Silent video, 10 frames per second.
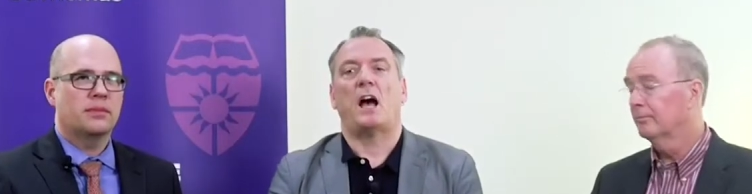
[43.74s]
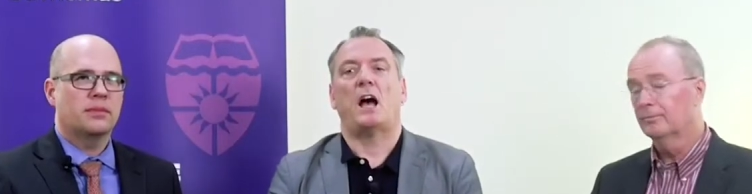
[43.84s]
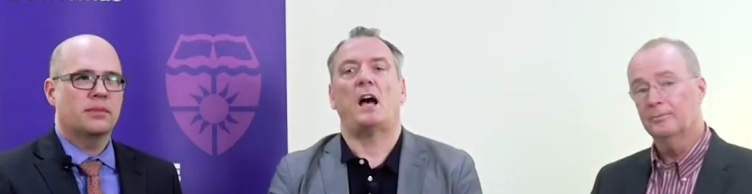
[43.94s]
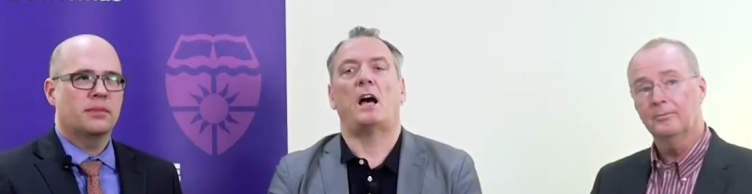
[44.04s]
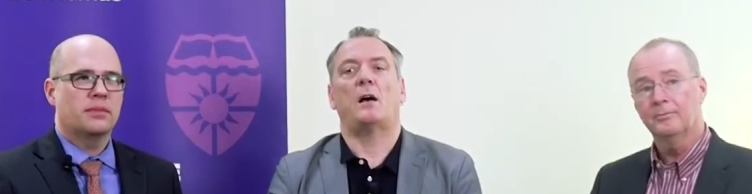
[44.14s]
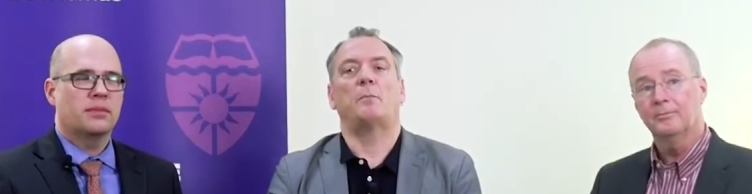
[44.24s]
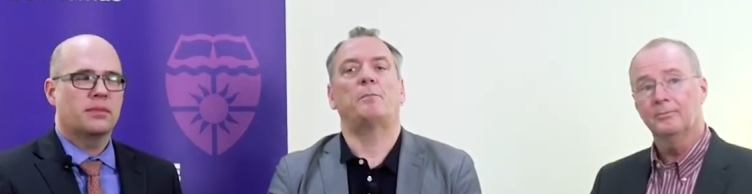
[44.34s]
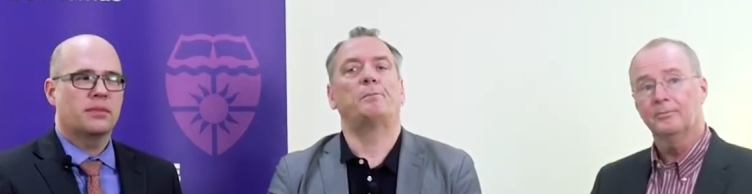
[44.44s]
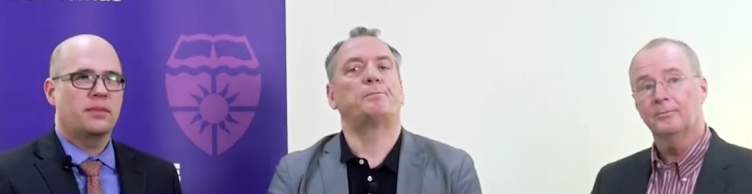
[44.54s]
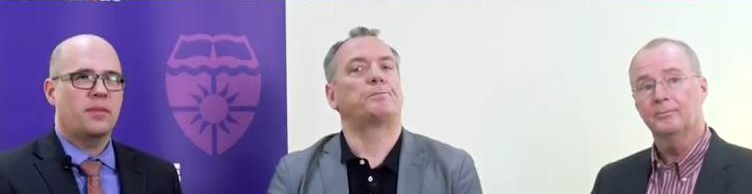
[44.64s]

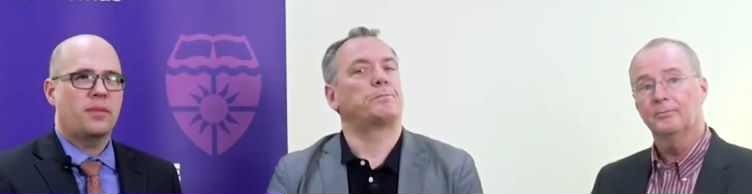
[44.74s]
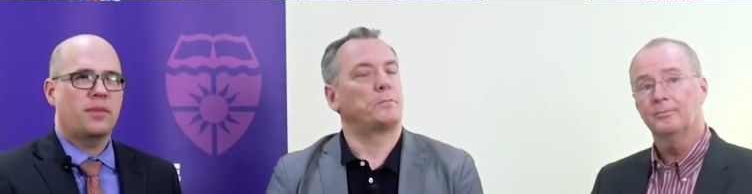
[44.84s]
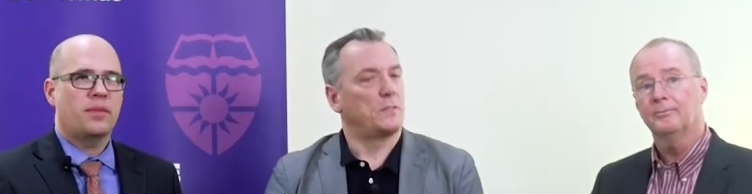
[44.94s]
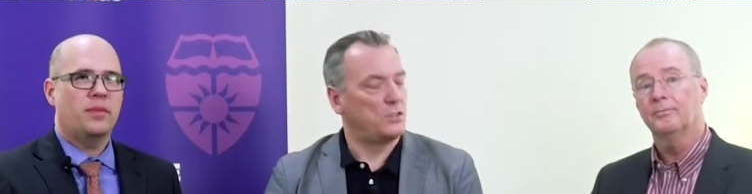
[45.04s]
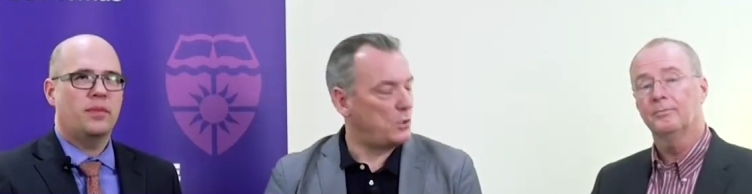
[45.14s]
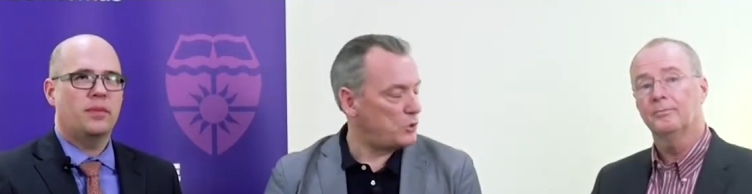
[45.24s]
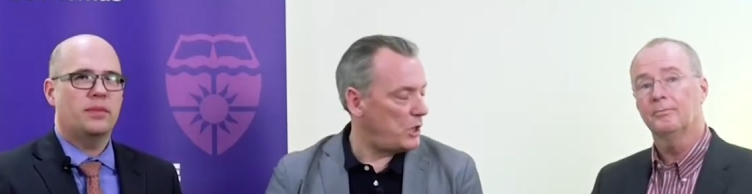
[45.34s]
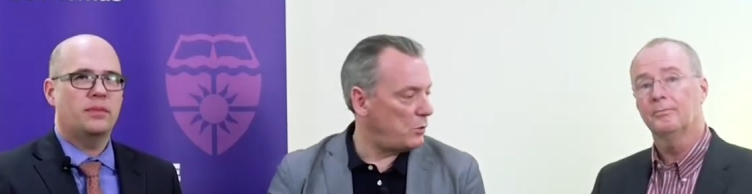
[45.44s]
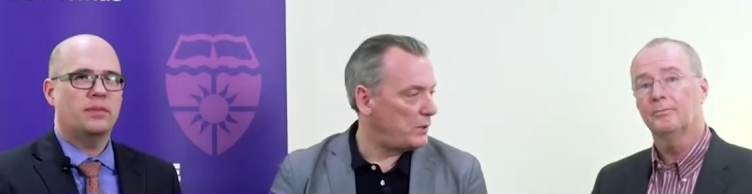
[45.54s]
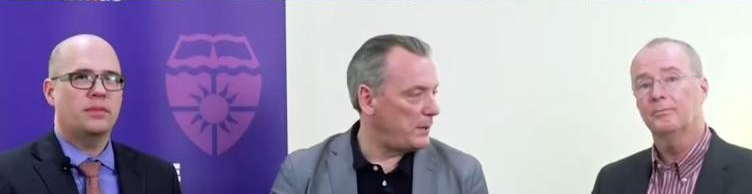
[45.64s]
Speaker 1: Um, so
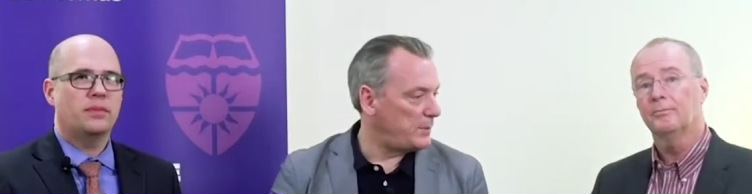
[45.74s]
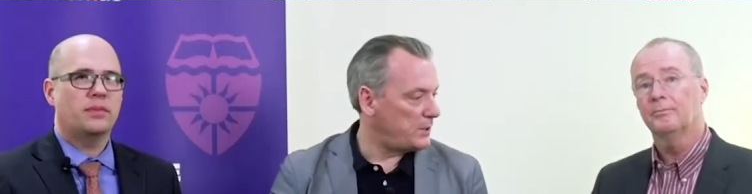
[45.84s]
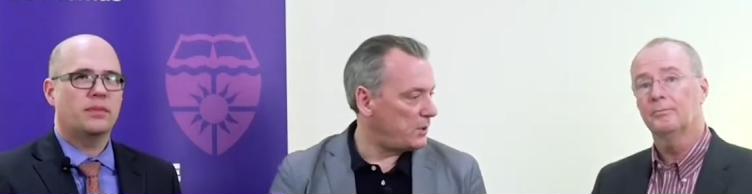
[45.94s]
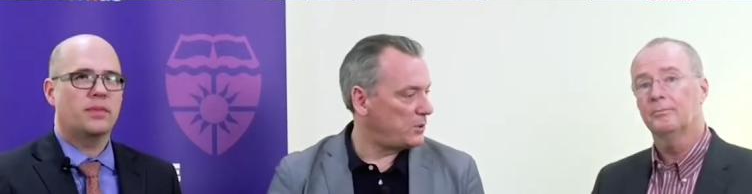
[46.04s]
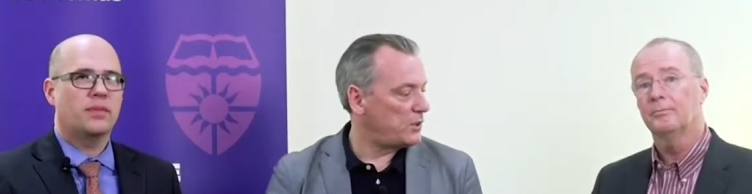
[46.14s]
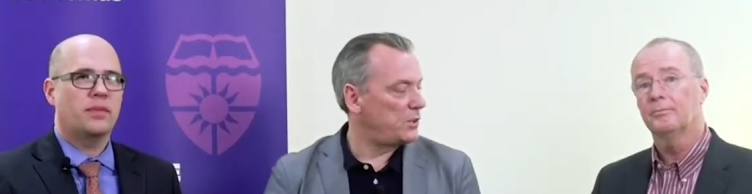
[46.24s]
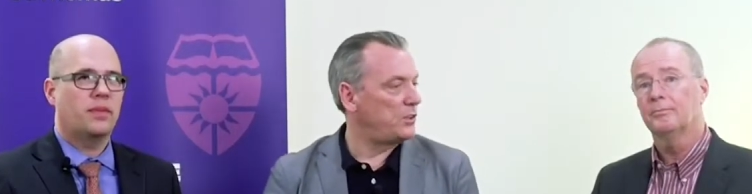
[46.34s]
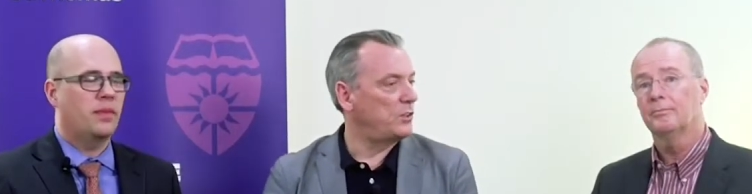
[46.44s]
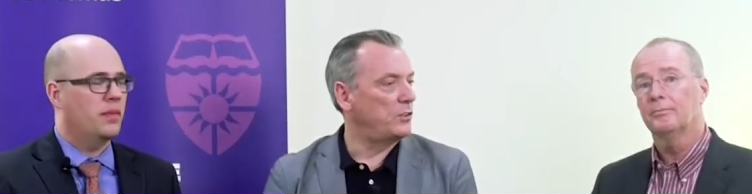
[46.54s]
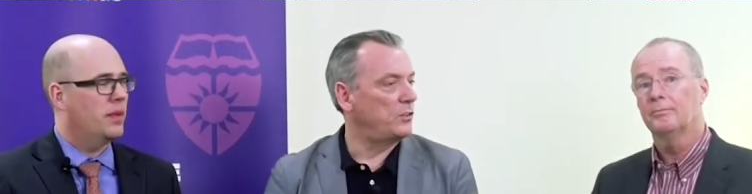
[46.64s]
Joe, let me turn to
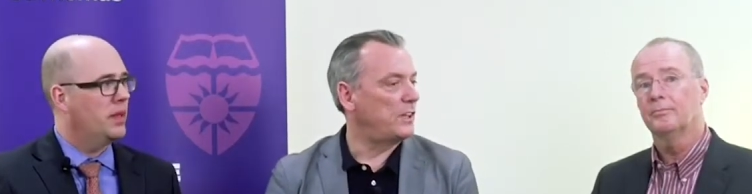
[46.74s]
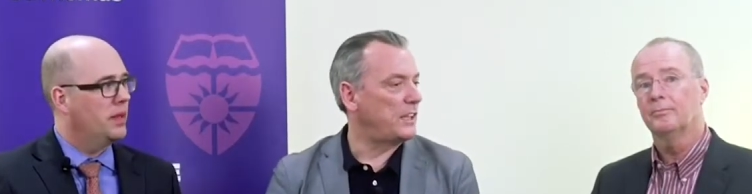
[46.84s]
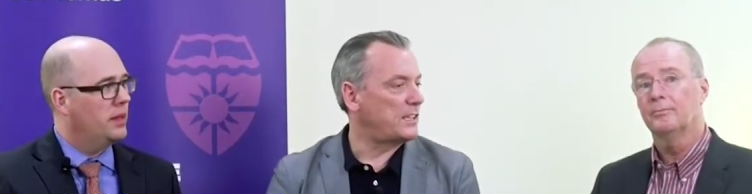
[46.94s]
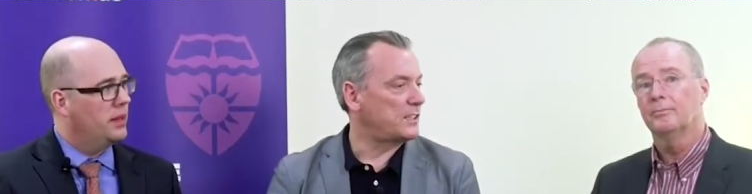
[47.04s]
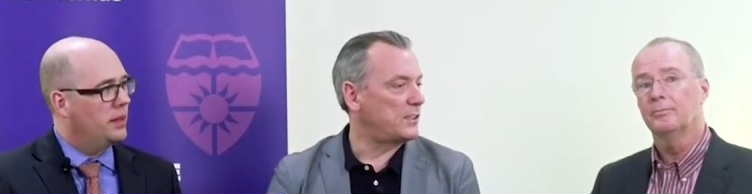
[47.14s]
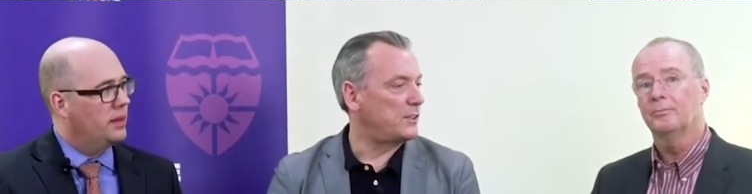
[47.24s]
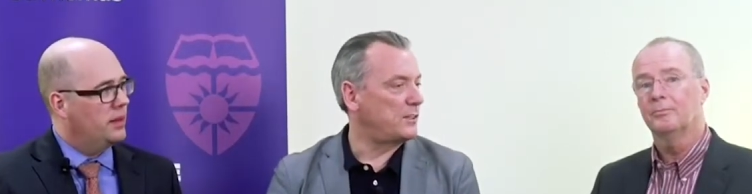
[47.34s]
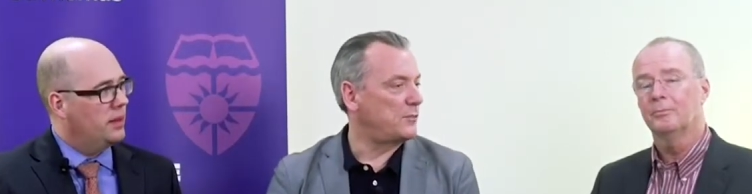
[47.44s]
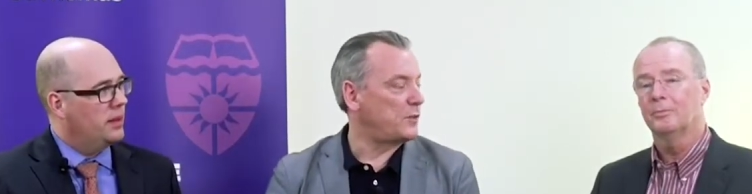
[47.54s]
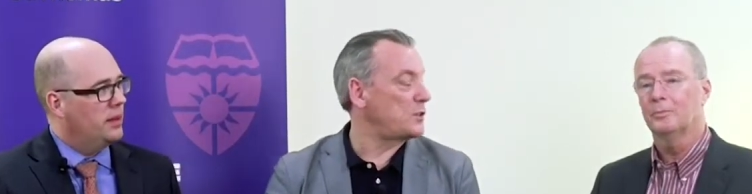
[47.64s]
you and ask
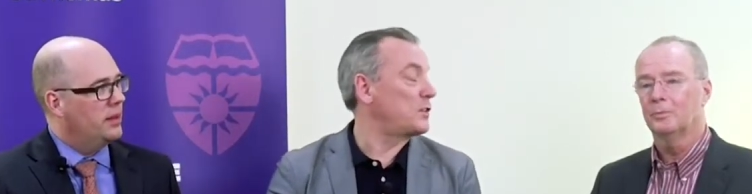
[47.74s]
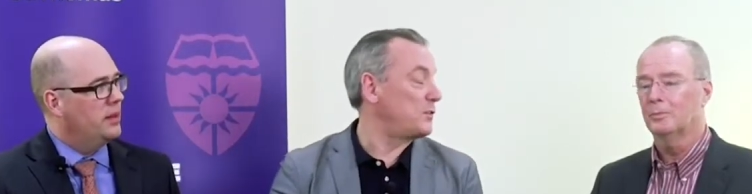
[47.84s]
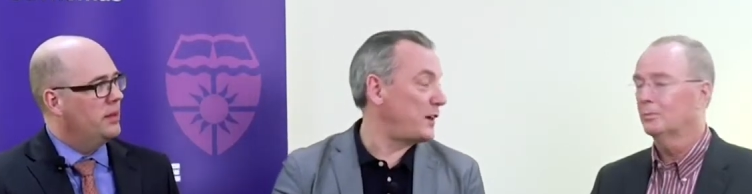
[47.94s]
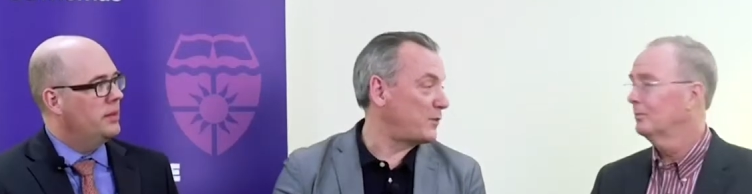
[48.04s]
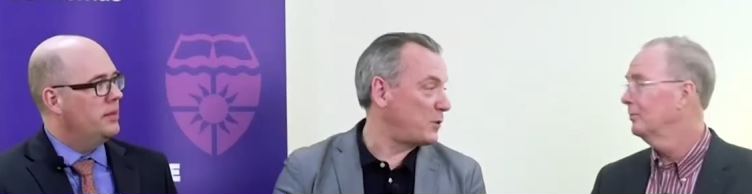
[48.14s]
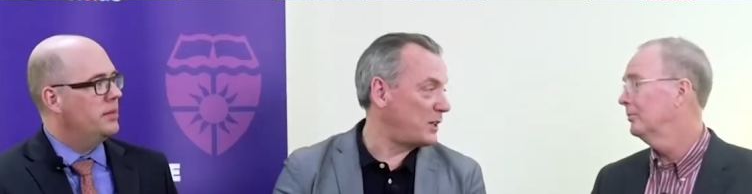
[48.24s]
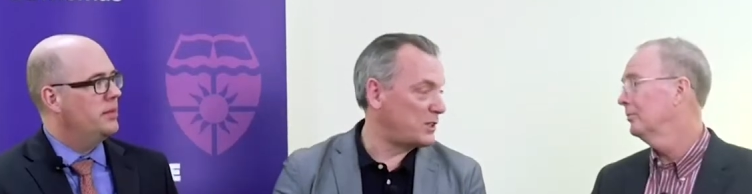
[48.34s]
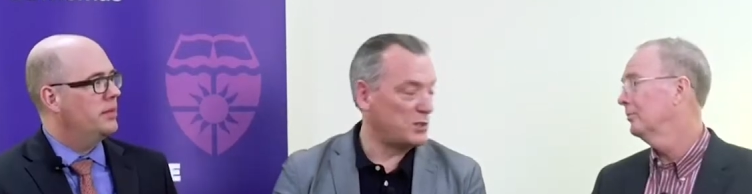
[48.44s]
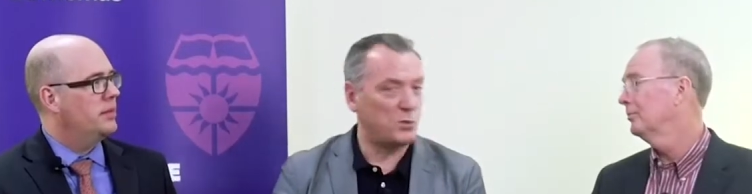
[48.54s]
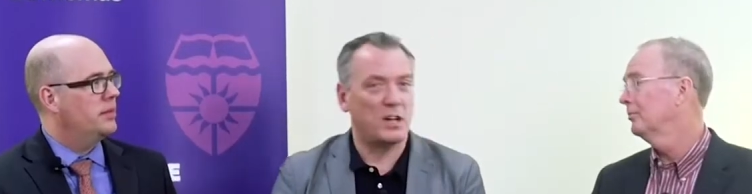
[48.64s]
the first of the five questions we're